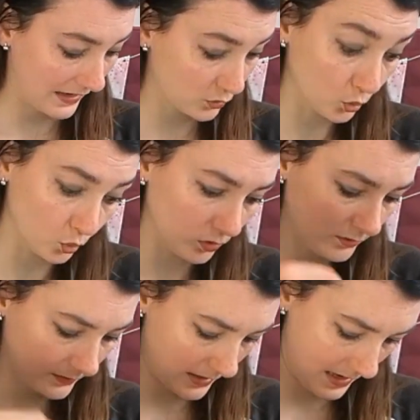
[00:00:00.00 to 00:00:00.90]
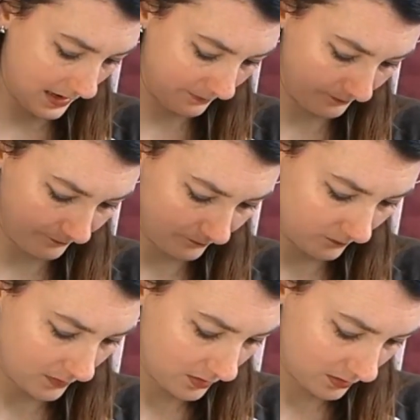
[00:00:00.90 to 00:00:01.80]
at all.
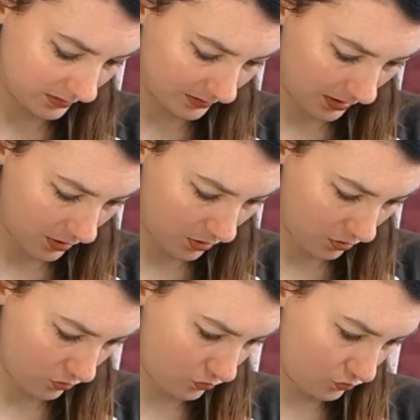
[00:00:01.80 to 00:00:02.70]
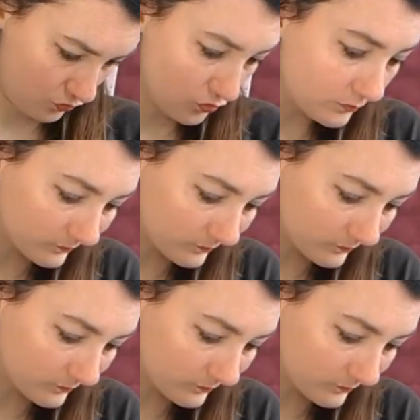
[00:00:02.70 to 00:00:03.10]
So